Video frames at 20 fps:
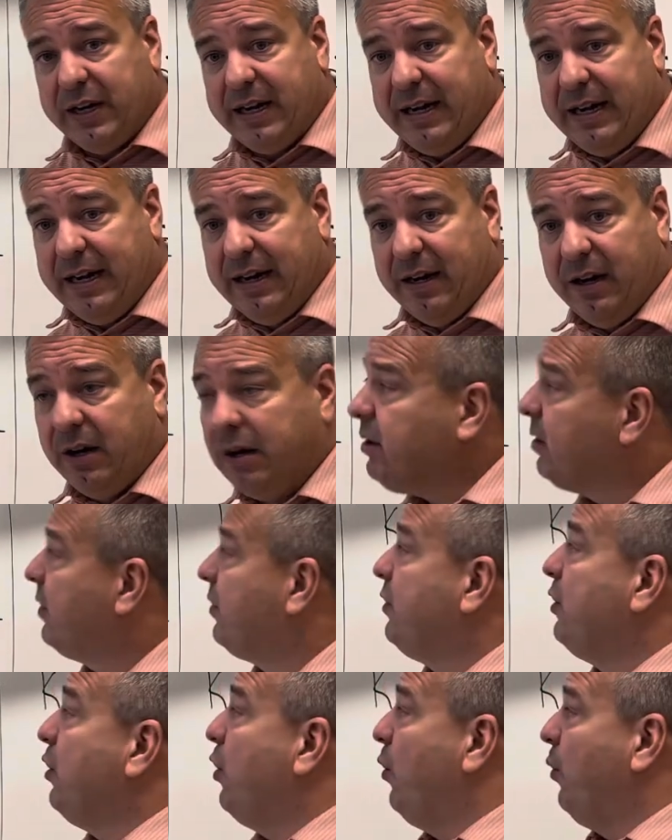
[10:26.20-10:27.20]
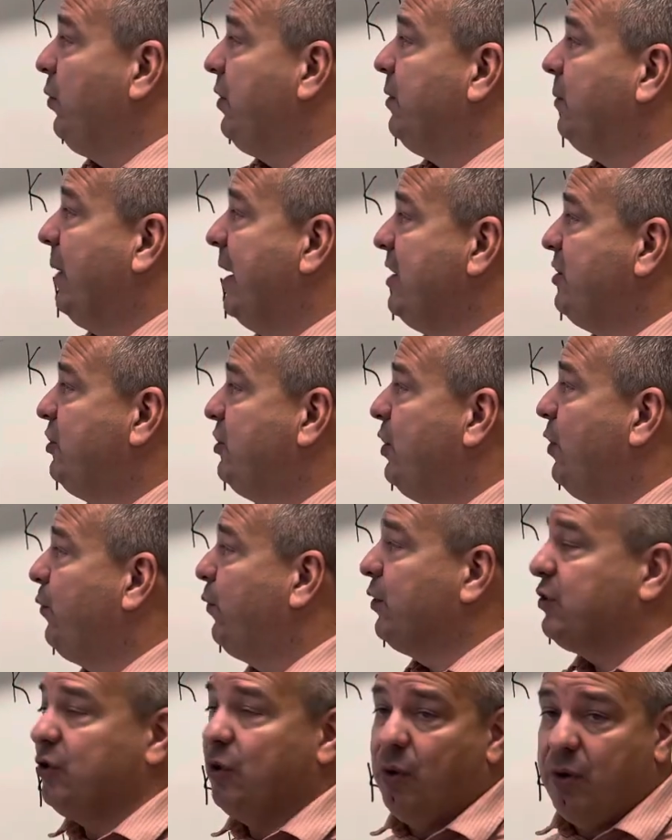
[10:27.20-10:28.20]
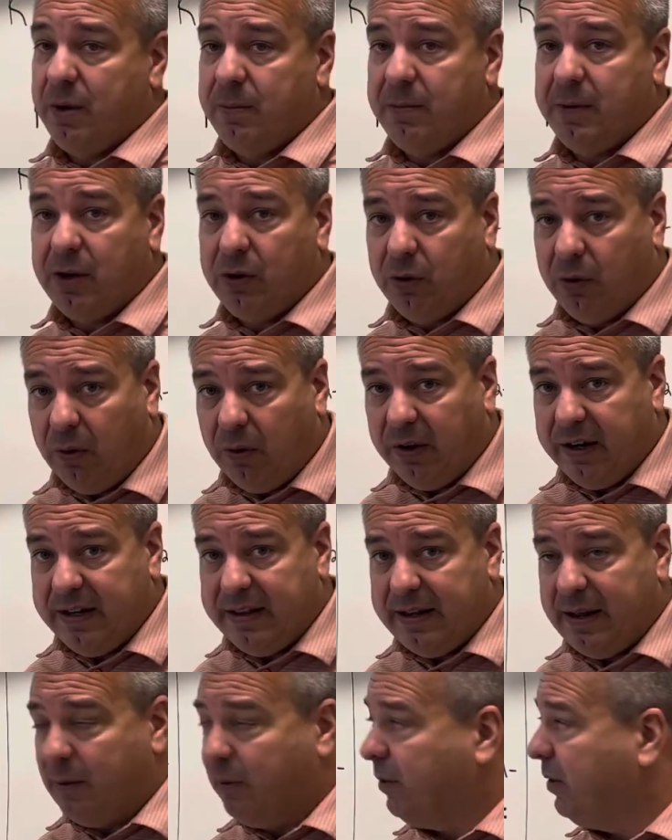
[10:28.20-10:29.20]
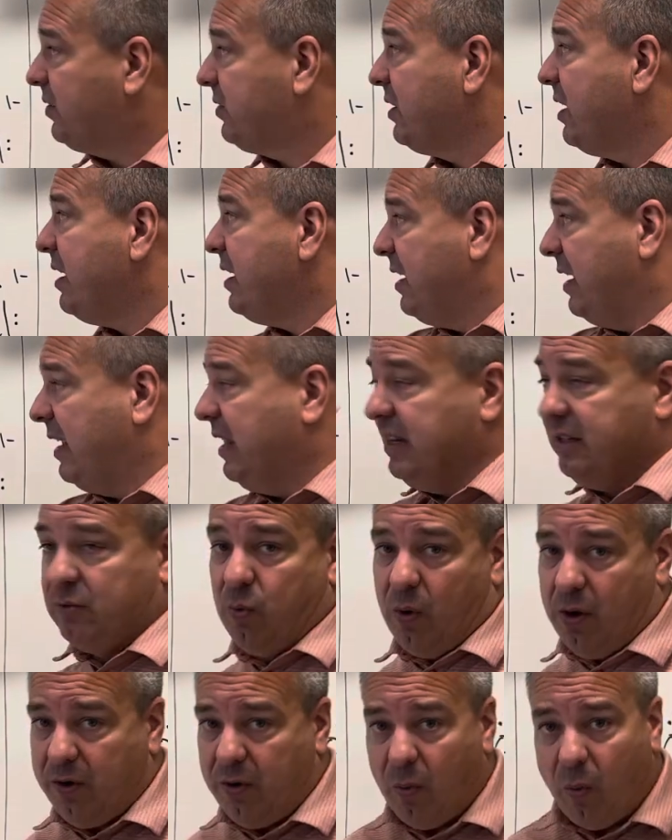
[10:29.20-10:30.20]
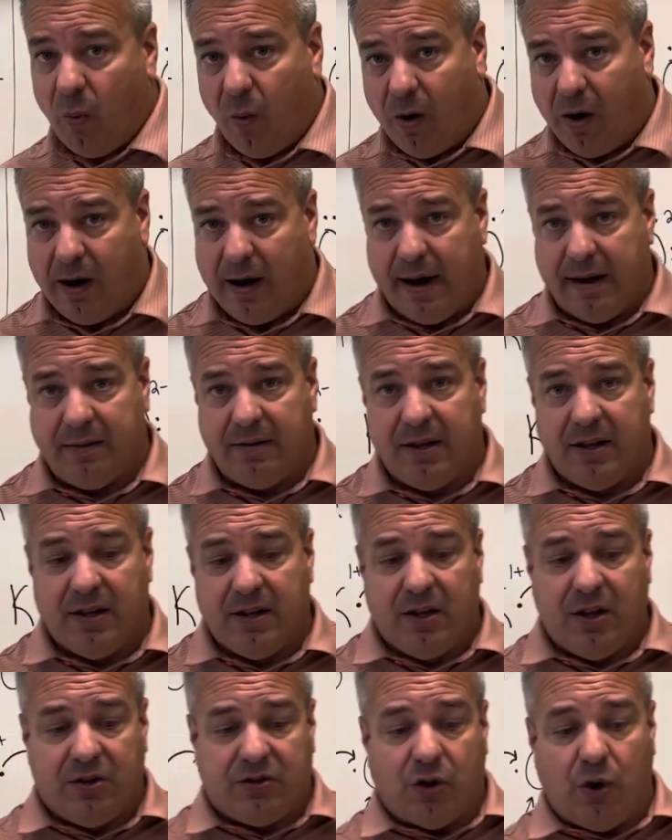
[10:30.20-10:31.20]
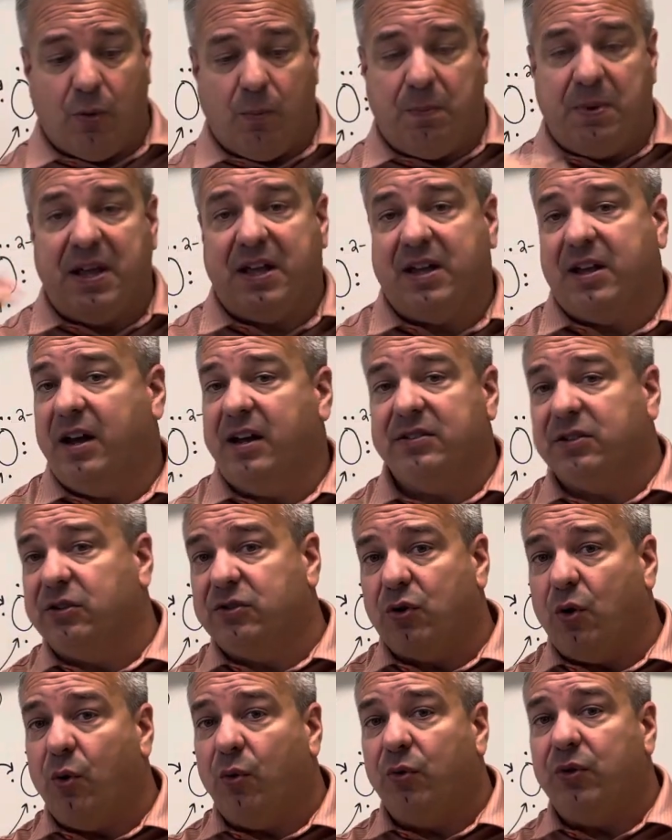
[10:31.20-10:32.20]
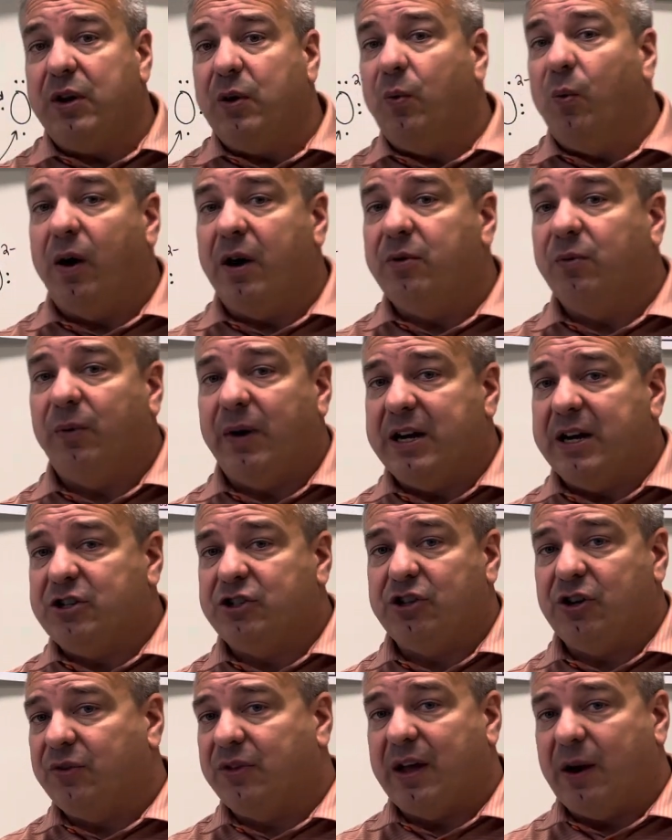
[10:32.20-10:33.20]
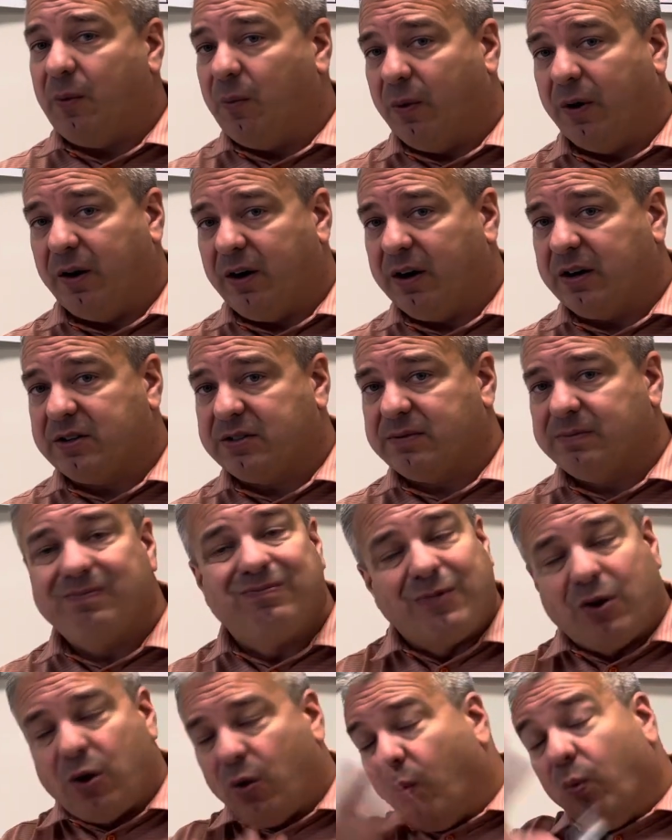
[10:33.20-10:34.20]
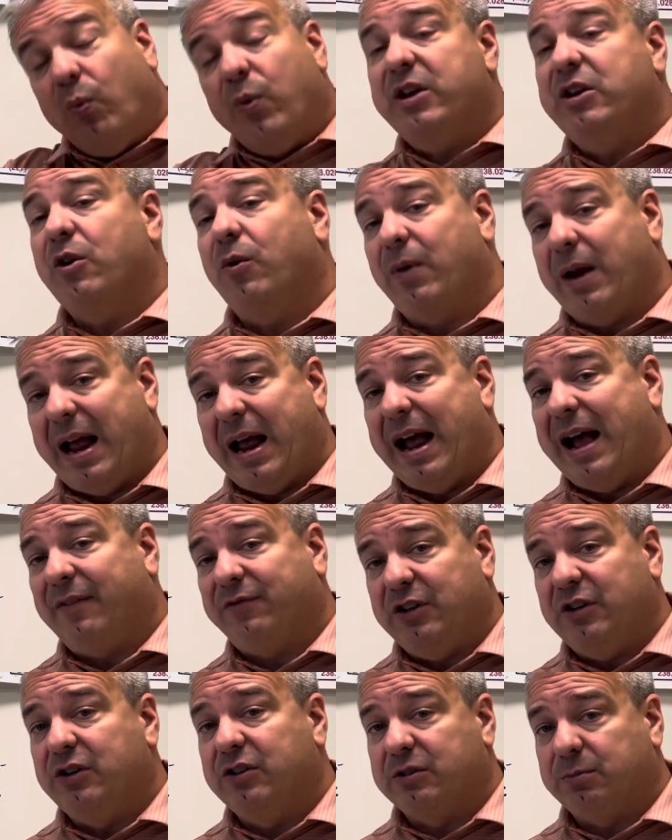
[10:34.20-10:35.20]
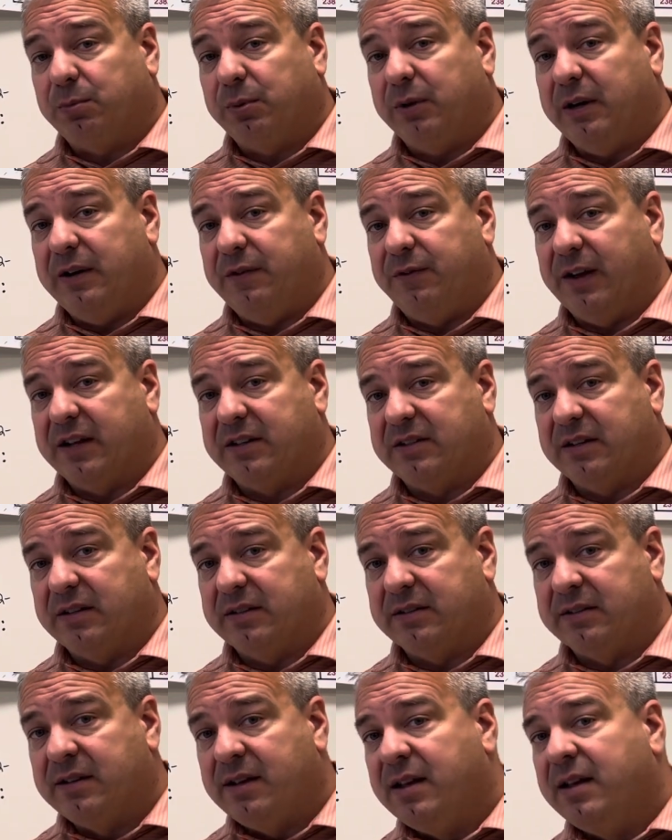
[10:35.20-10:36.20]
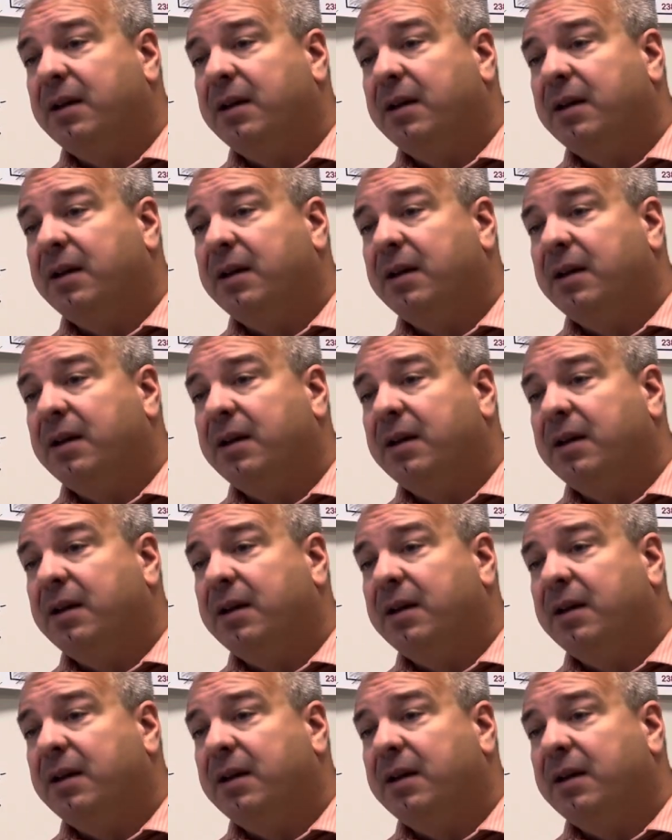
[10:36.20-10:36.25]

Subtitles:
here, the only ratio for sodium and chlorine that works is 1-to-1. So because there's only one ratio that works, we don't have to use prefixes.